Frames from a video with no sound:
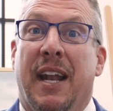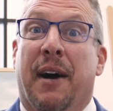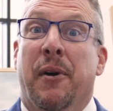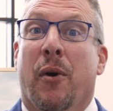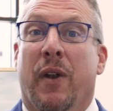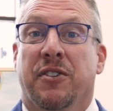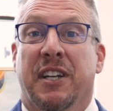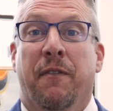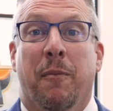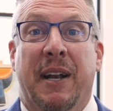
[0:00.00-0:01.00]
Now, there's
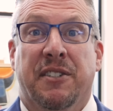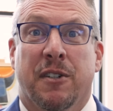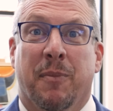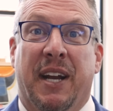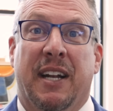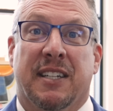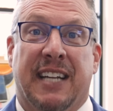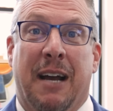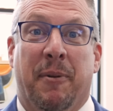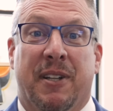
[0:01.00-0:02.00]
an informational meeting
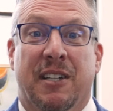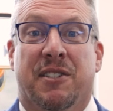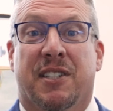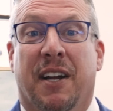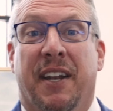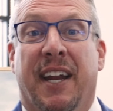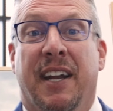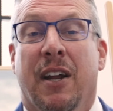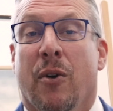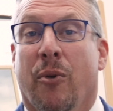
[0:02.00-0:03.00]
that's happening this
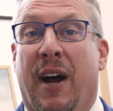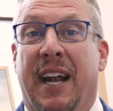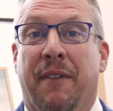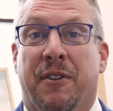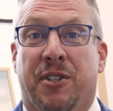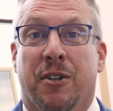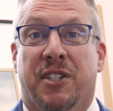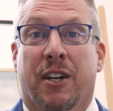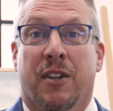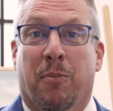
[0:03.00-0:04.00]
Sunday right after
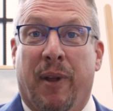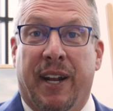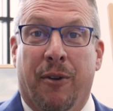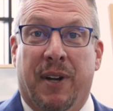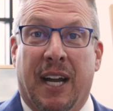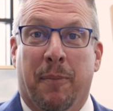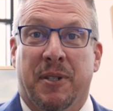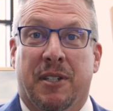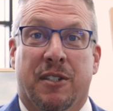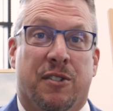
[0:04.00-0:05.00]
church here on the Plano
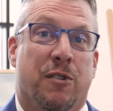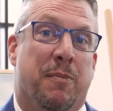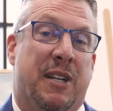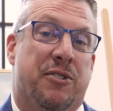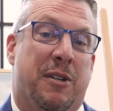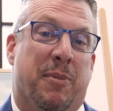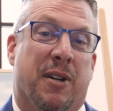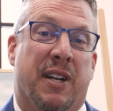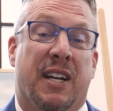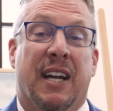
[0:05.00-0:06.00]
campus in the Student Ministry
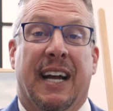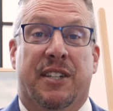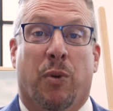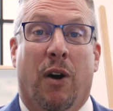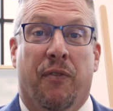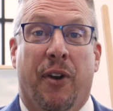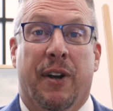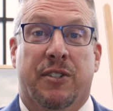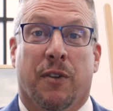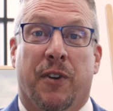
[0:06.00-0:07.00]
Building at
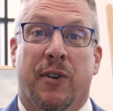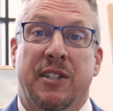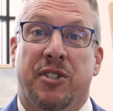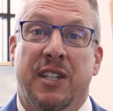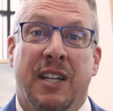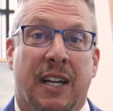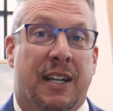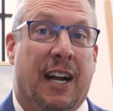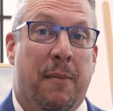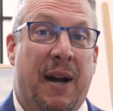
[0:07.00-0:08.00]
1230. So if you're interested,
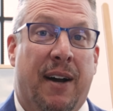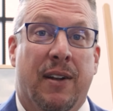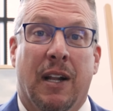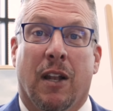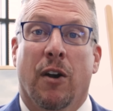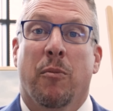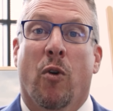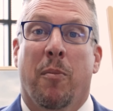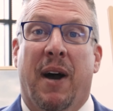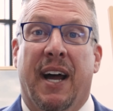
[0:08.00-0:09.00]
Come out, learn
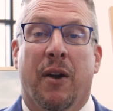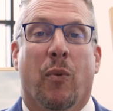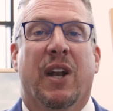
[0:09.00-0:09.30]
more about it.